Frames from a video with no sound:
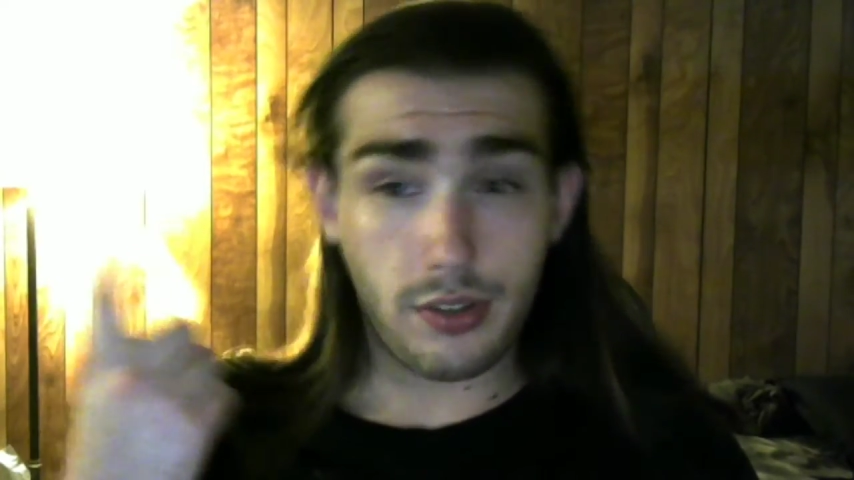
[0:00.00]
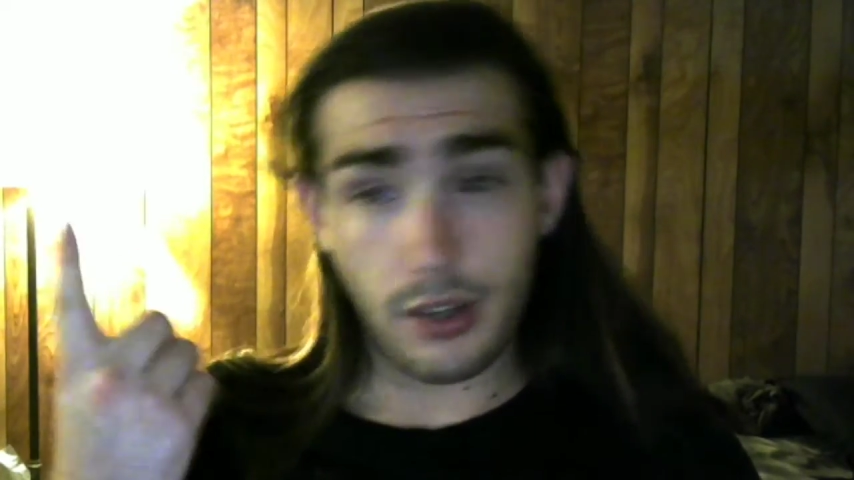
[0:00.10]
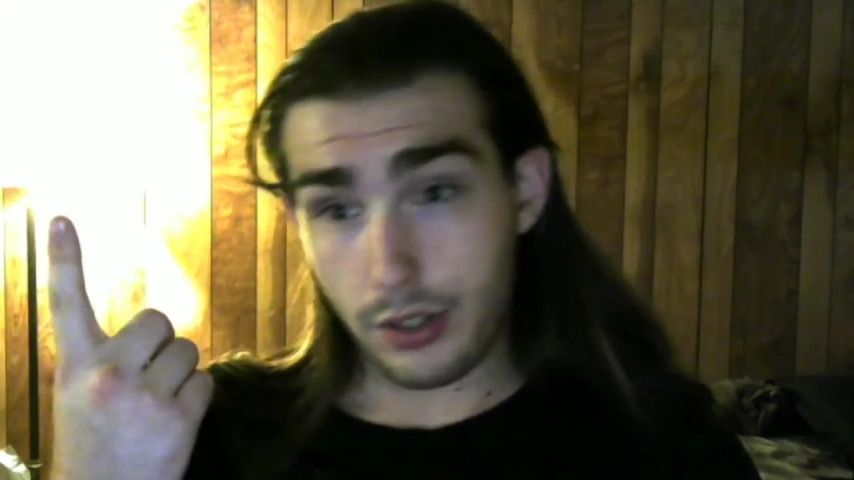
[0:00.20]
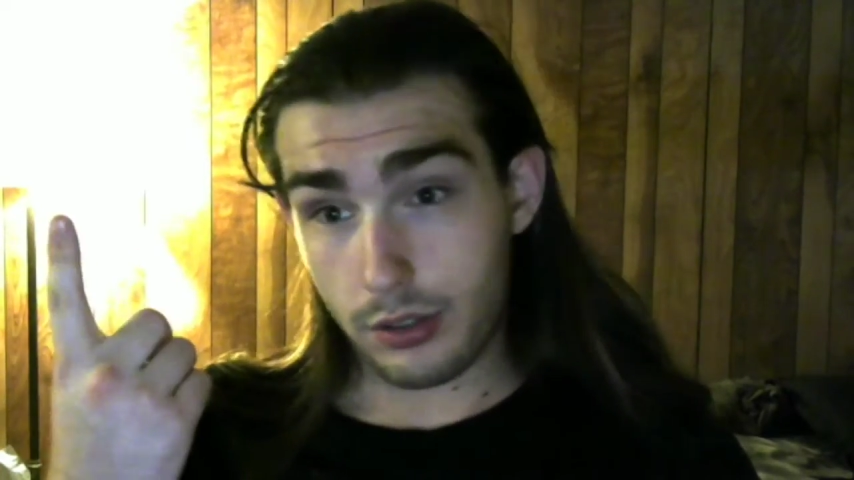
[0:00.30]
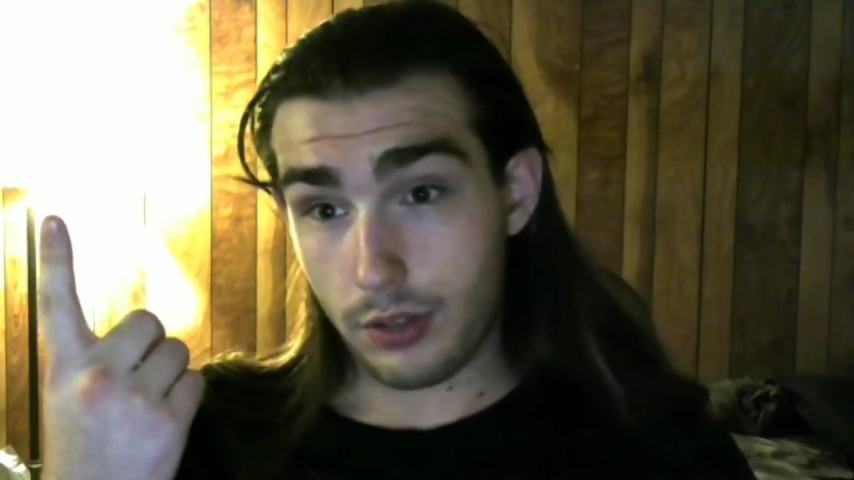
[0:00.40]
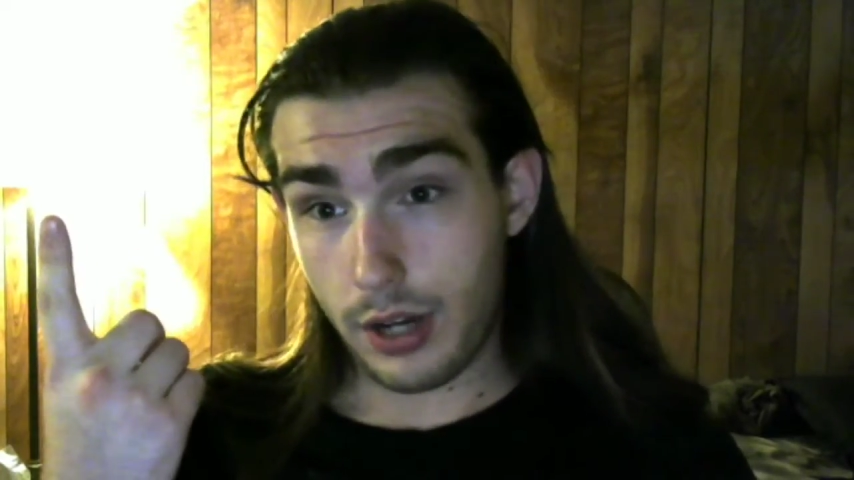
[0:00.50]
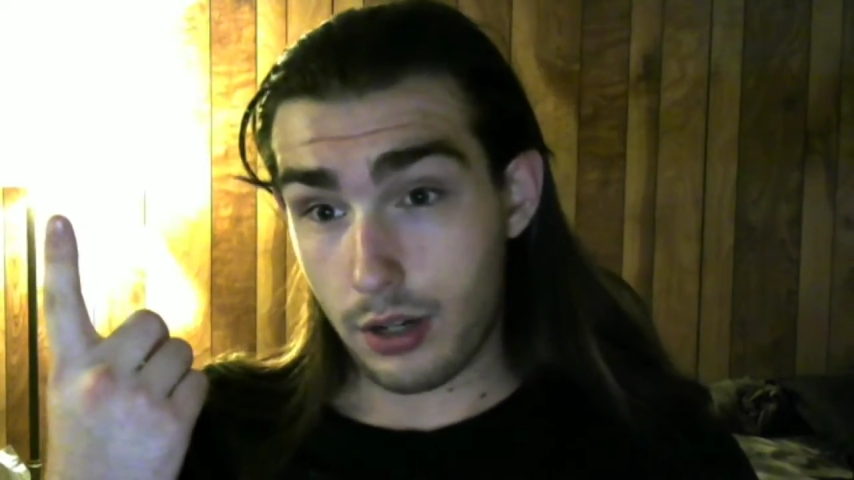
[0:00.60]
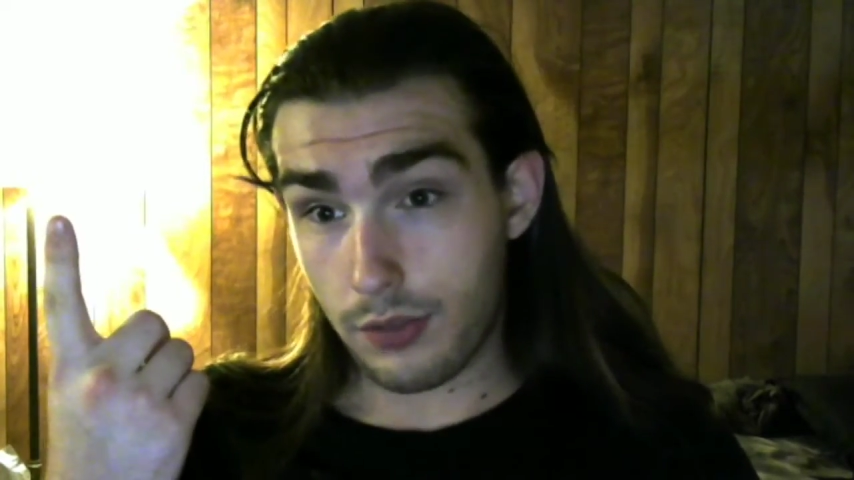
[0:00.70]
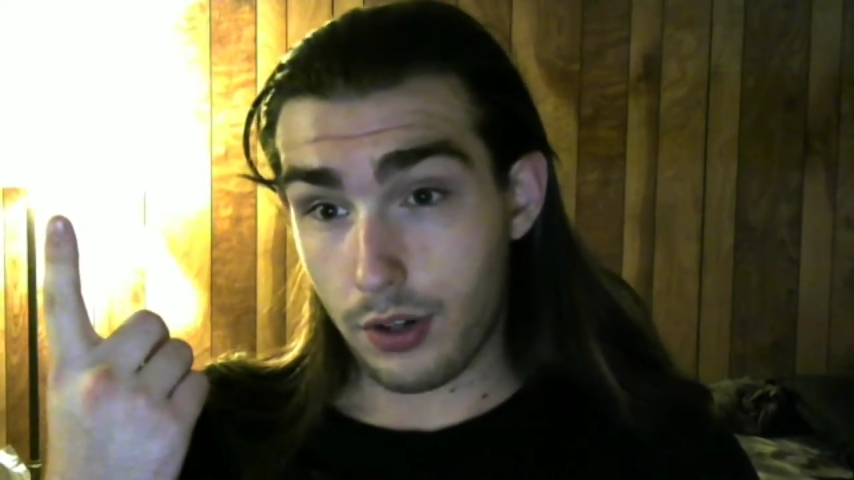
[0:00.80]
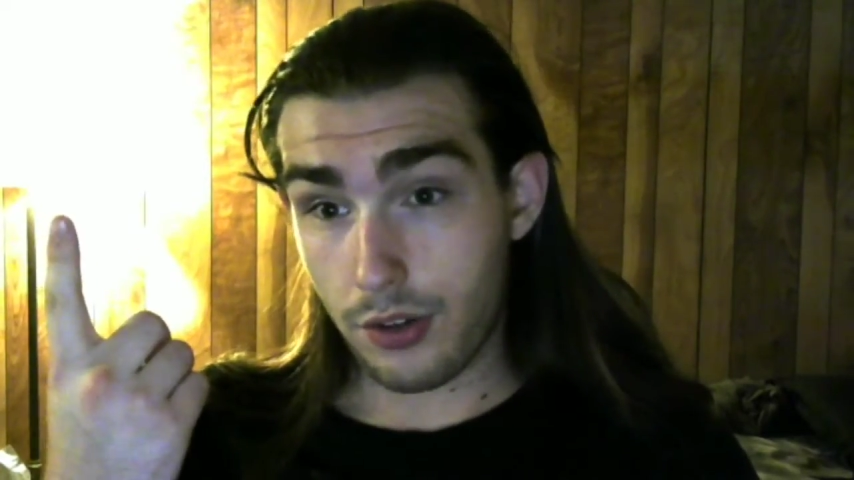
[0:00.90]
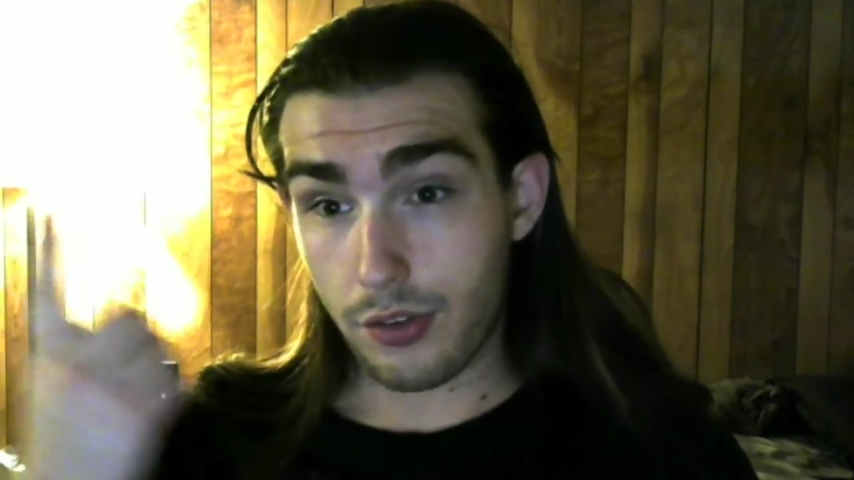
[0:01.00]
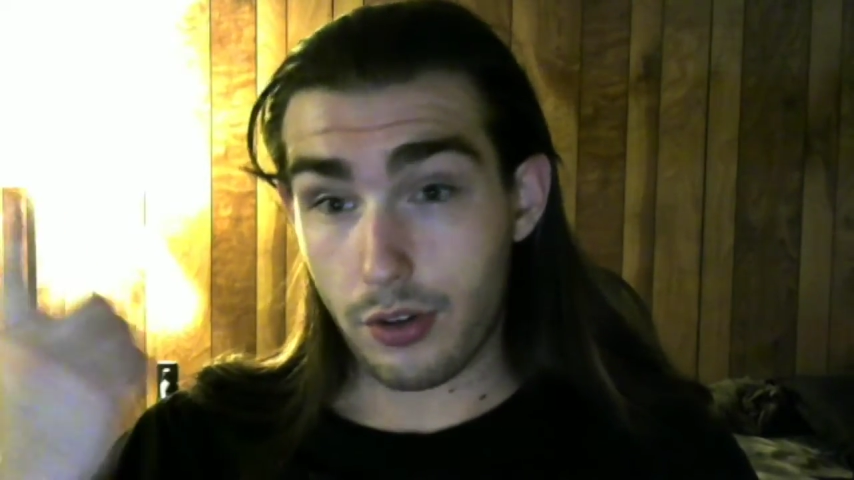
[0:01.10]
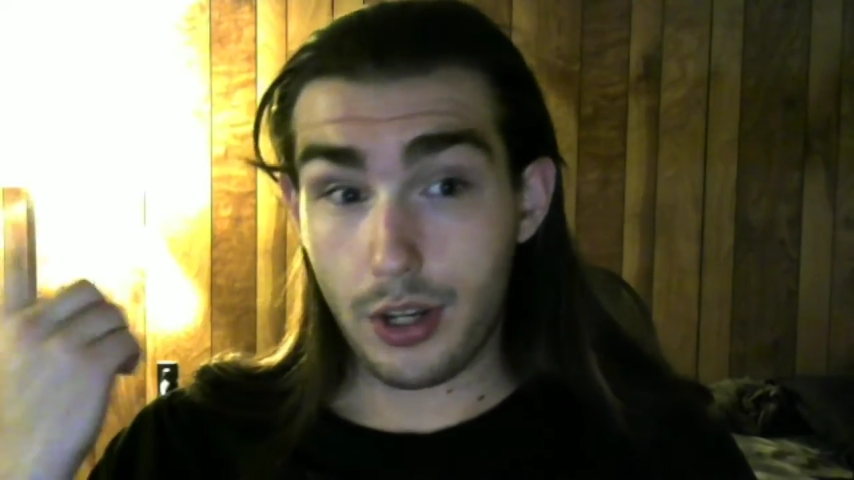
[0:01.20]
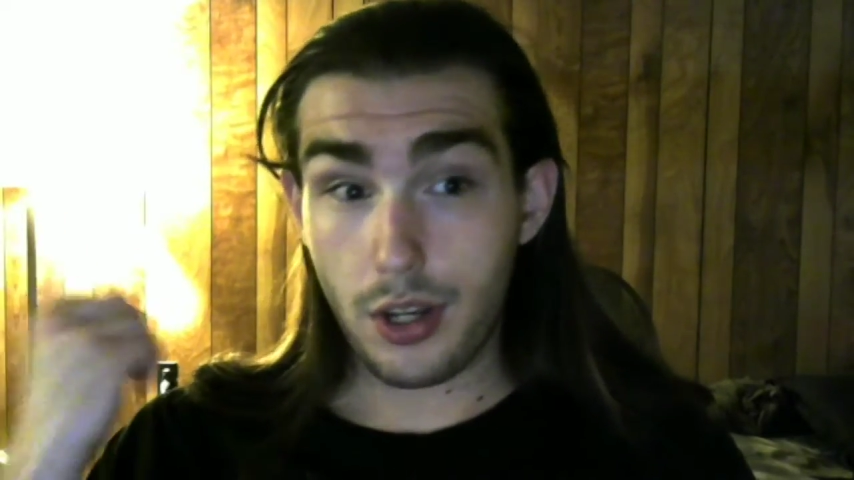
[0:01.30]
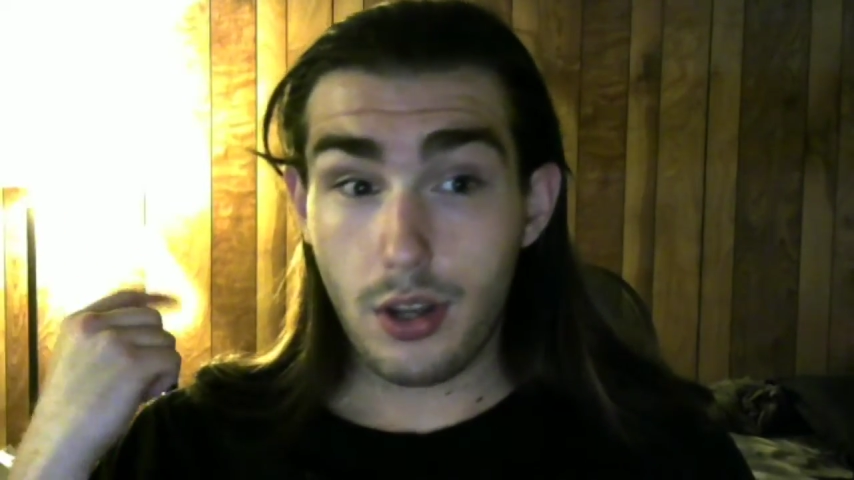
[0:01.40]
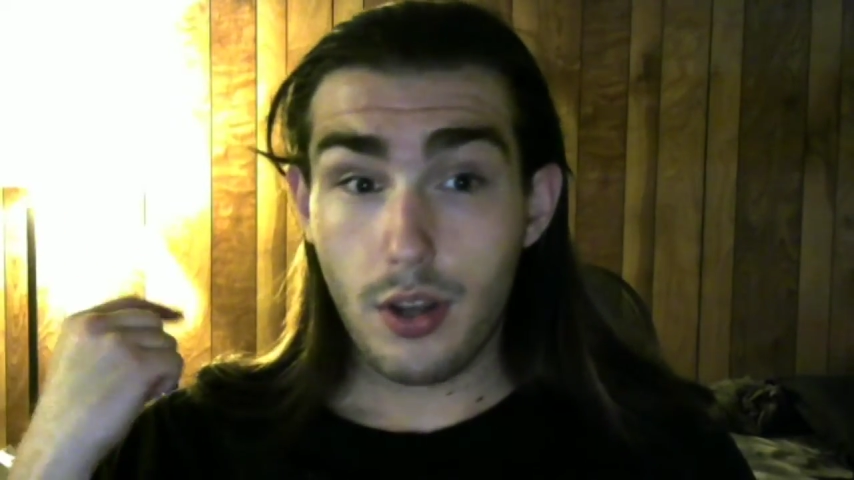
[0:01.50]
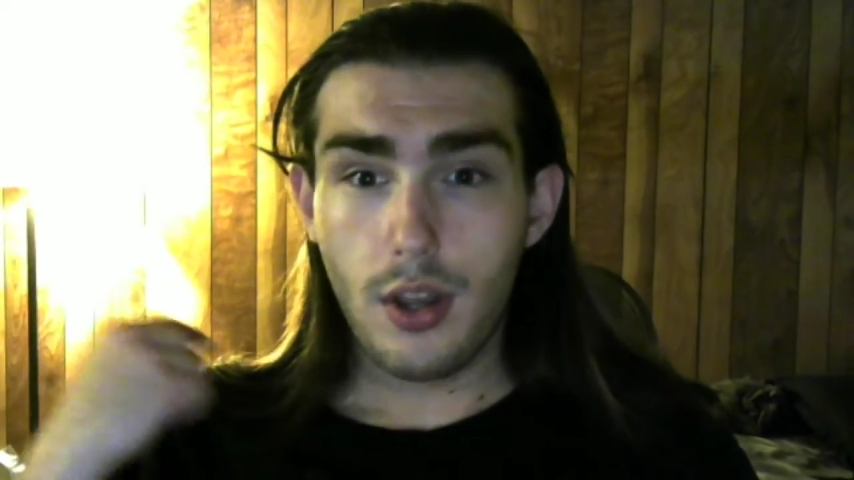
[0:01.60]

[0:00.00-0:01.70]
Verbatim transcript: 10 year anniversary.